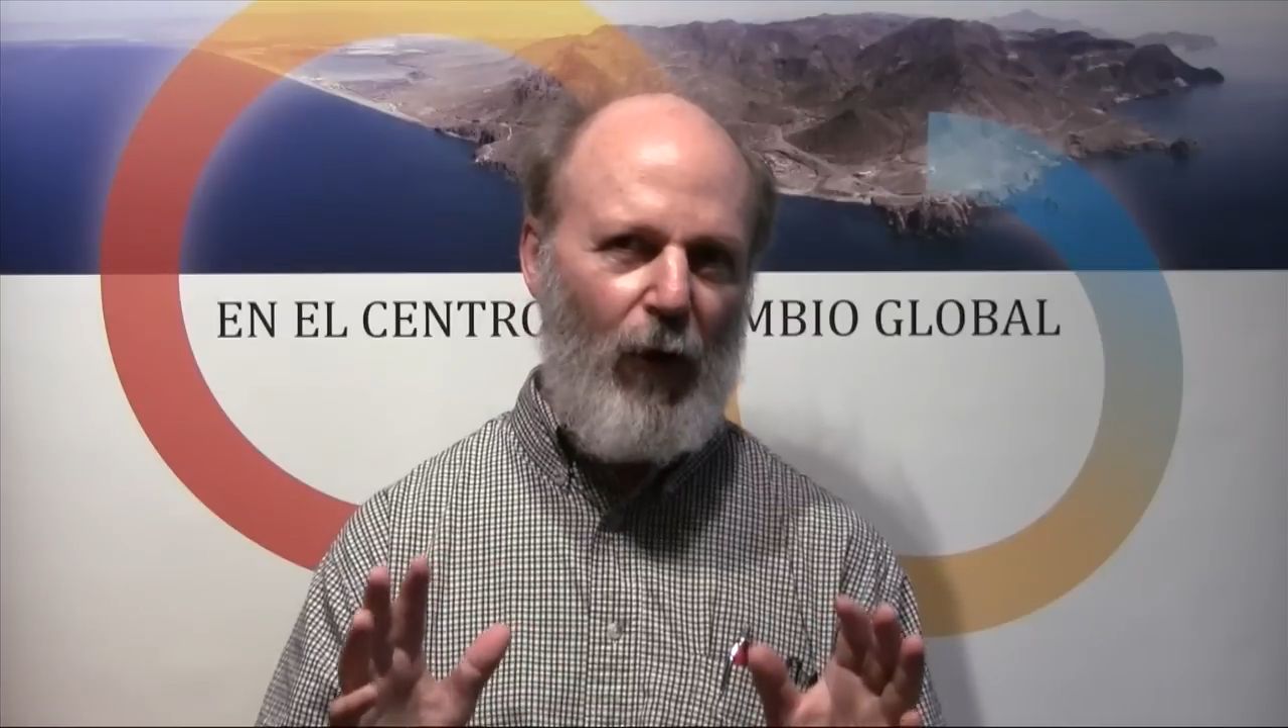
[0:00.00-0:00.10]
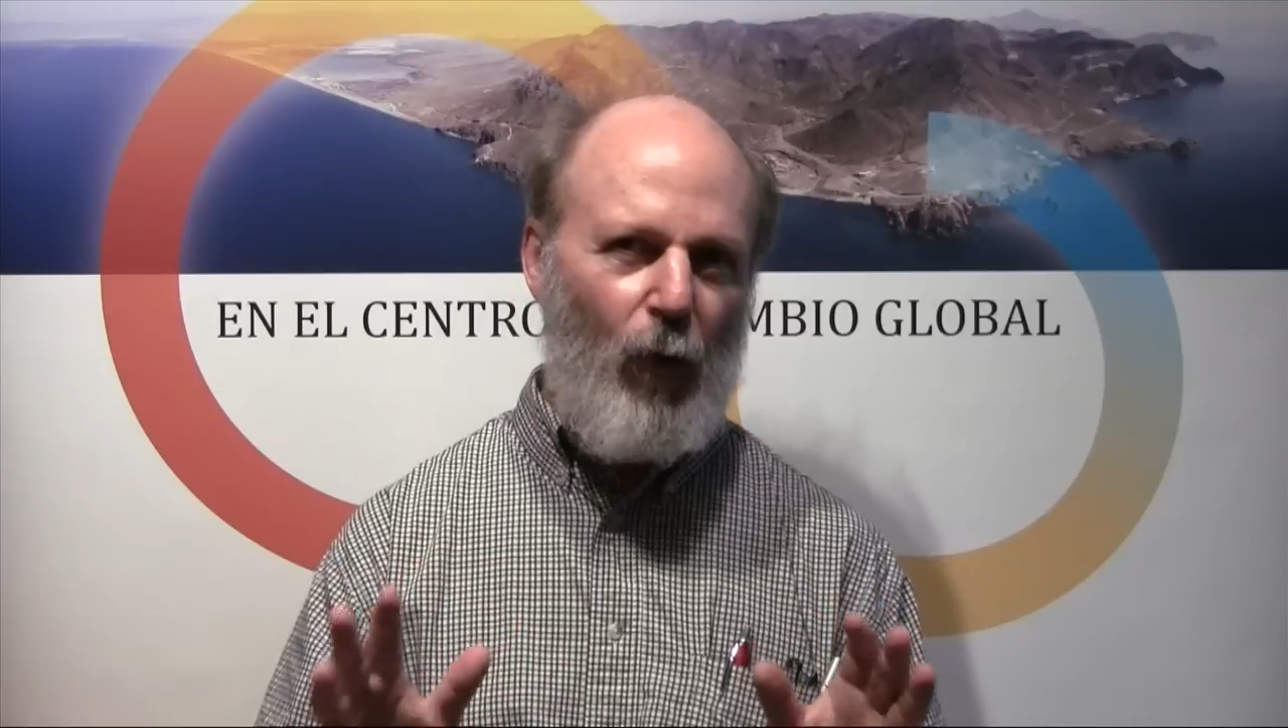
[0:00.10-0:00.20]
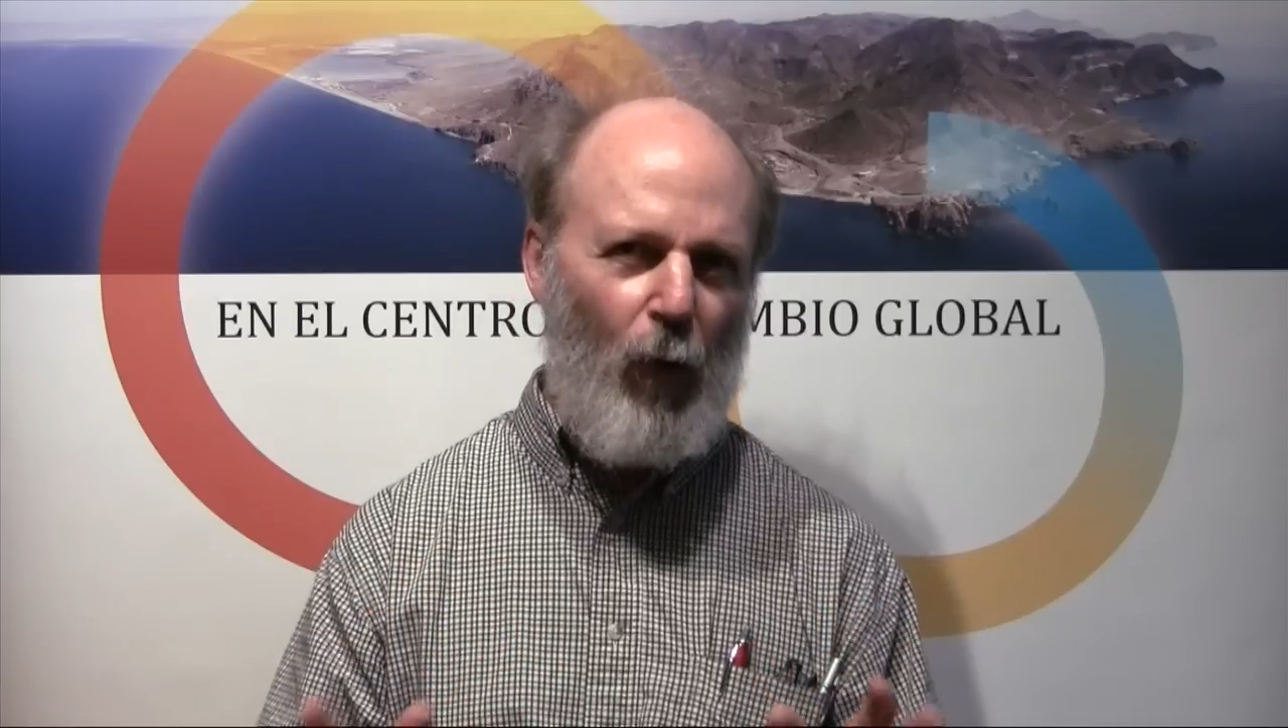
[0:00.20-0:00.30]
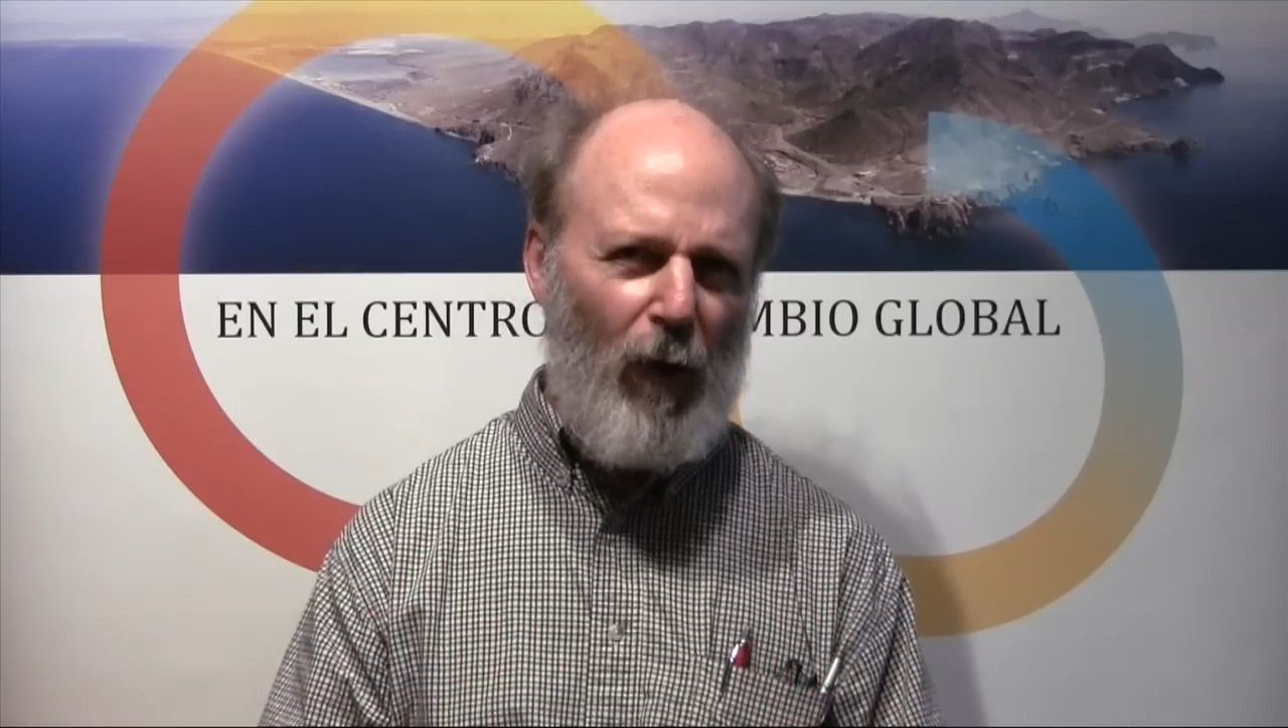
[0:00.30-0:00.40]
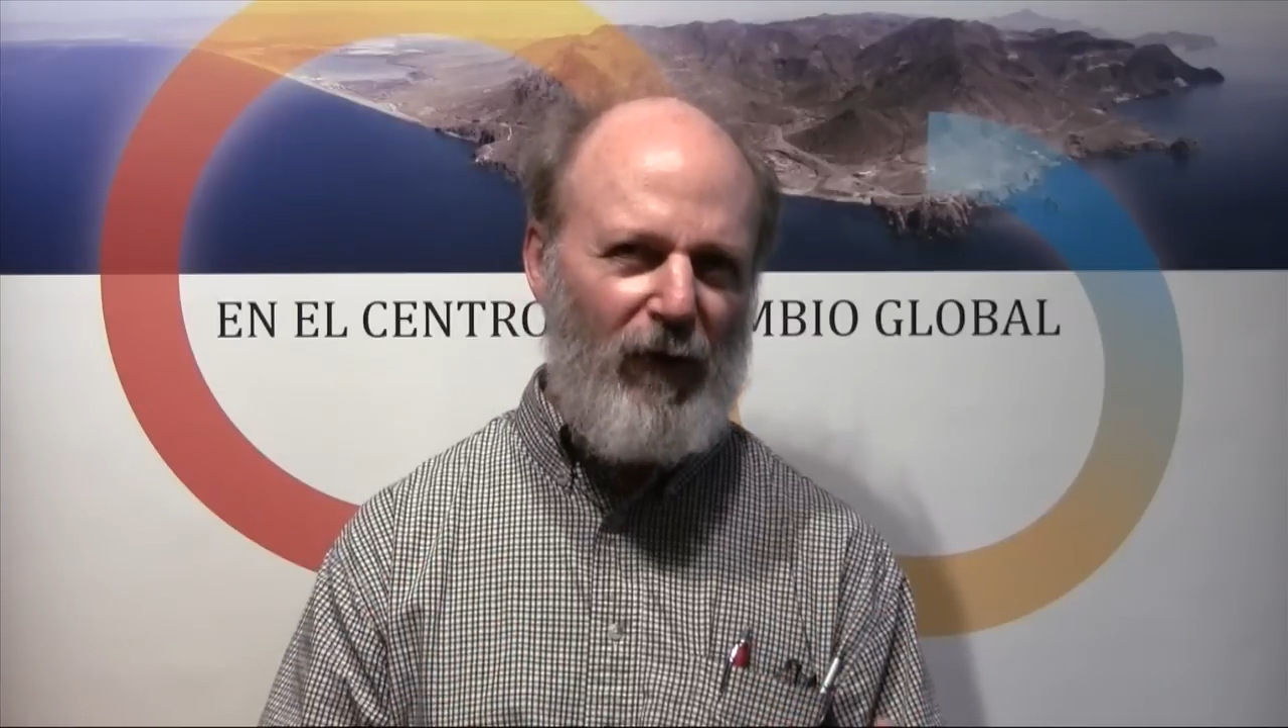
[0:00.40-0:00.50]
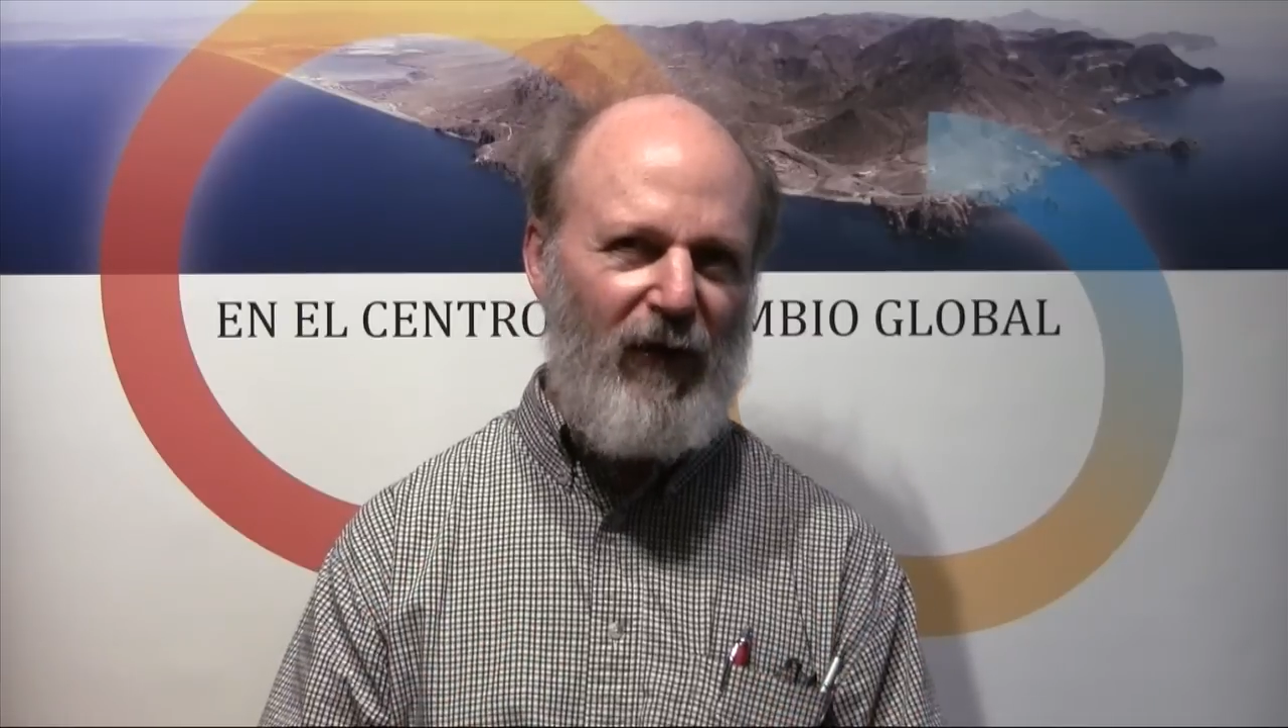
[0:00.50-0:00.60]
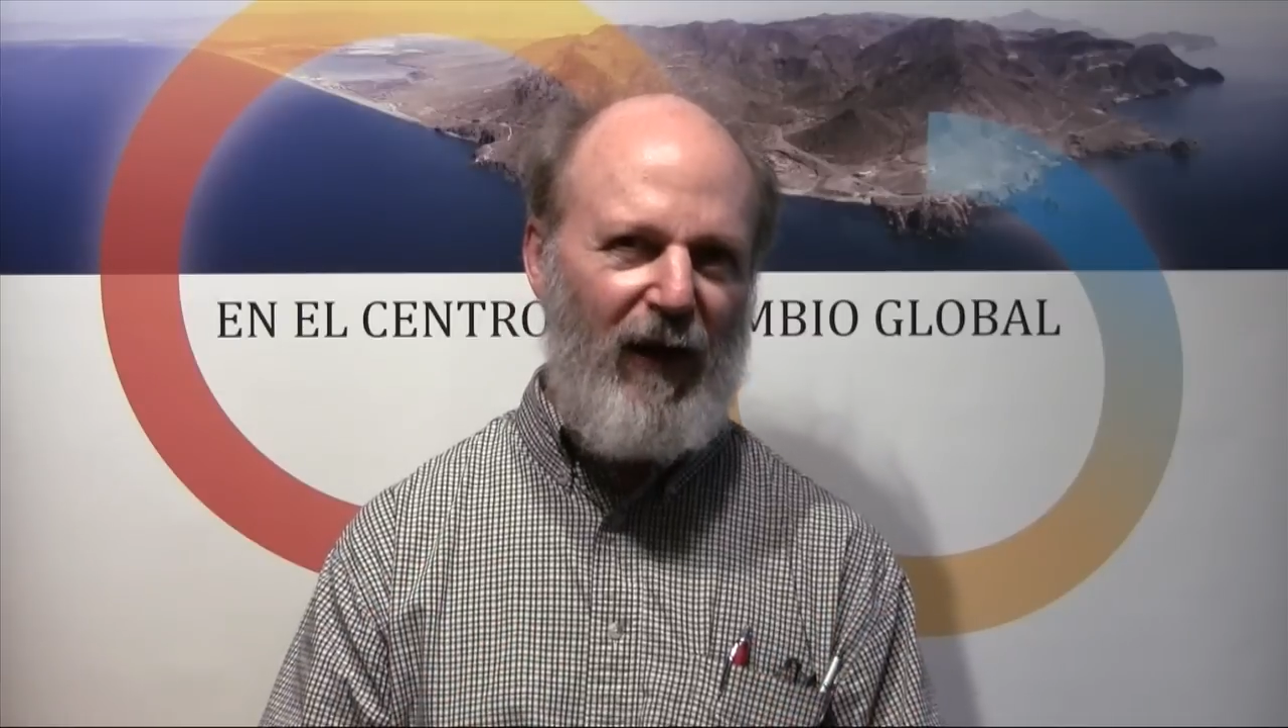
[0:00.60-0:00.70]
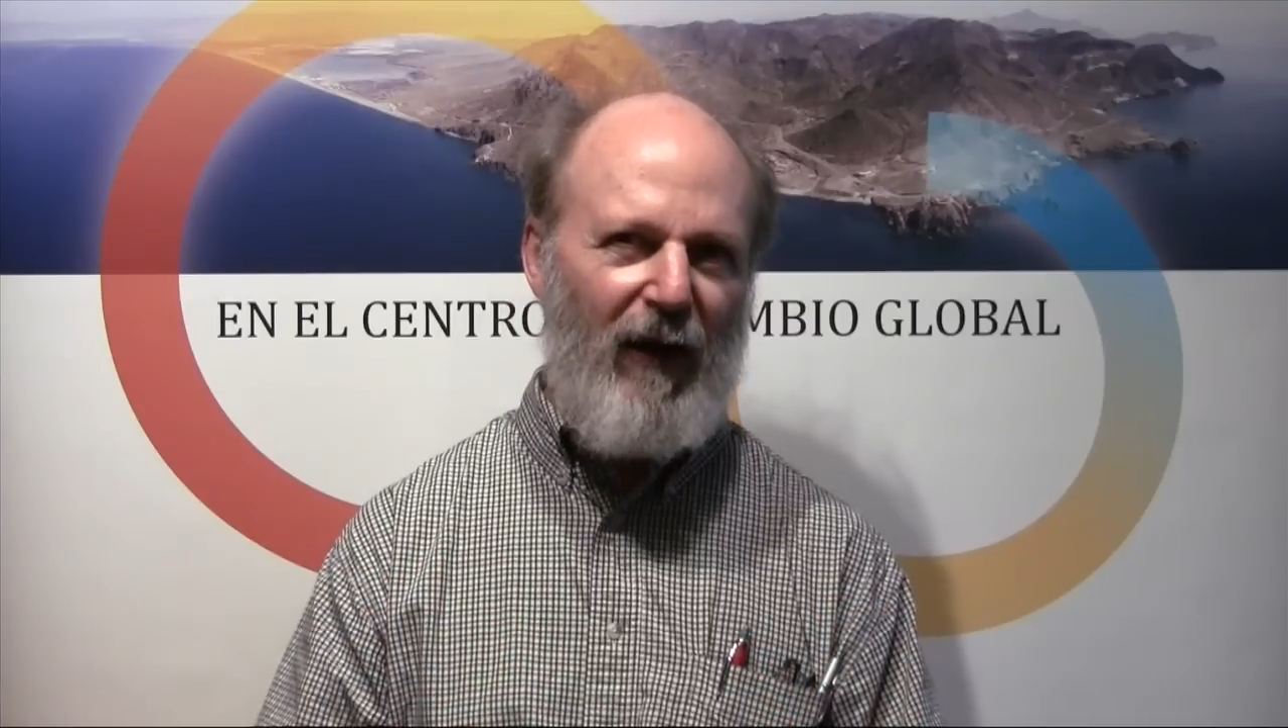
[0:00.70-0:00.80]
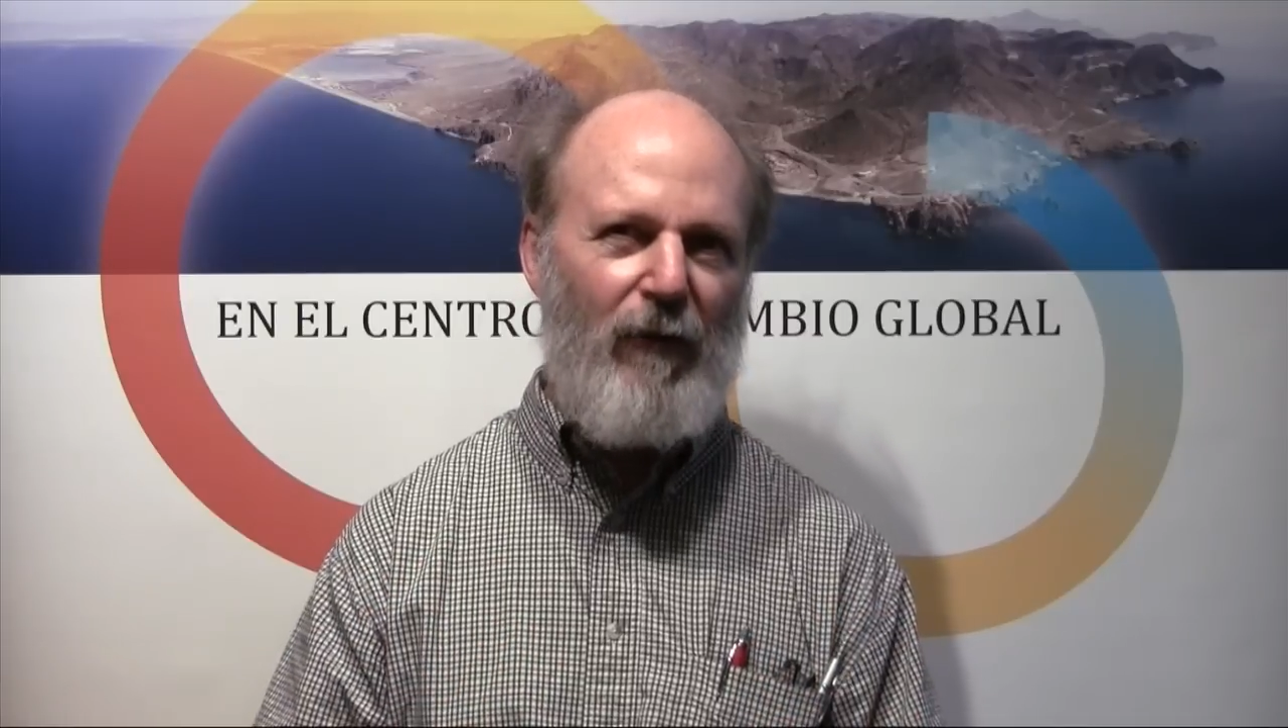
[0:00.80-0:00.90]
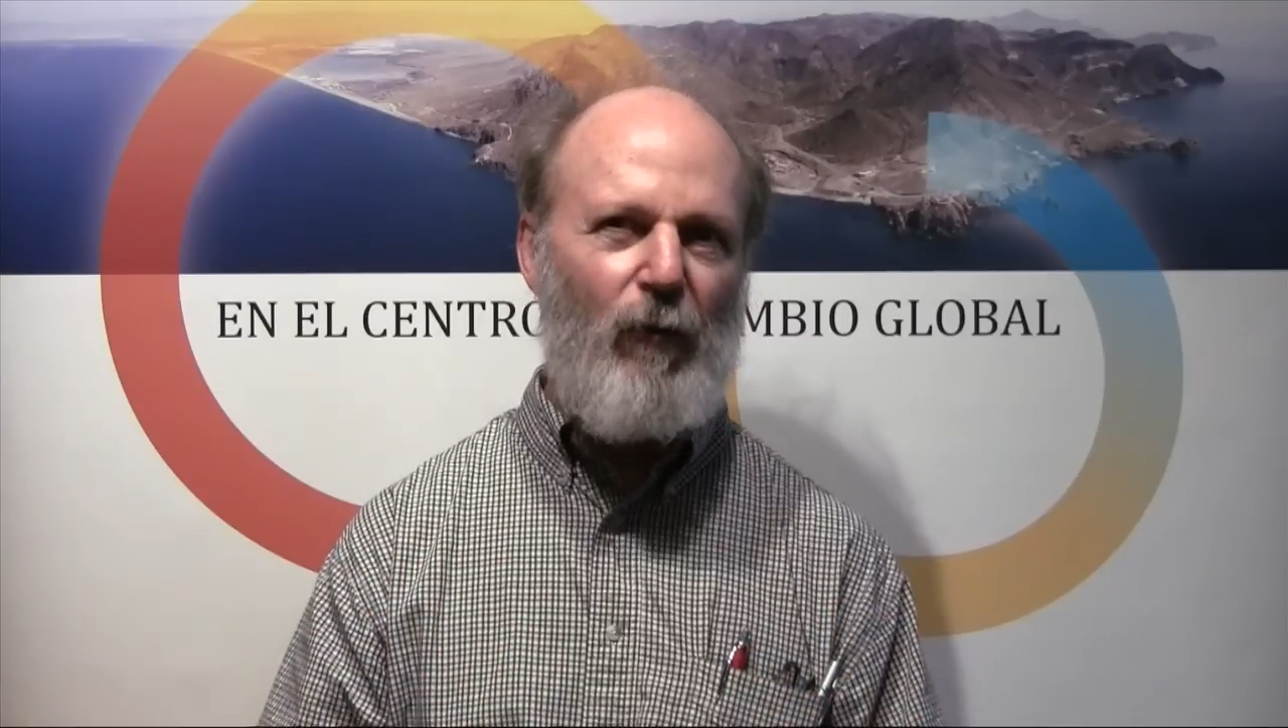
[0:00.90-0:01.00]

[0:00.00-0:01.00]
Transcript: work together